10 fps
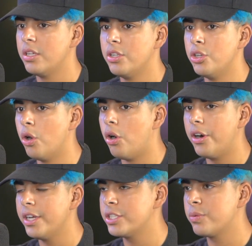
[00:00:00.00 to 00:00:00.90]
No
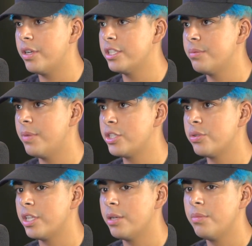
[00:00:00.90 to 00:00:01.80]
artist wanted to mess
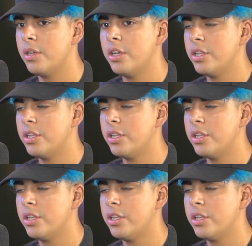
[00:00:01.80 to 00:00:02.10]
with him.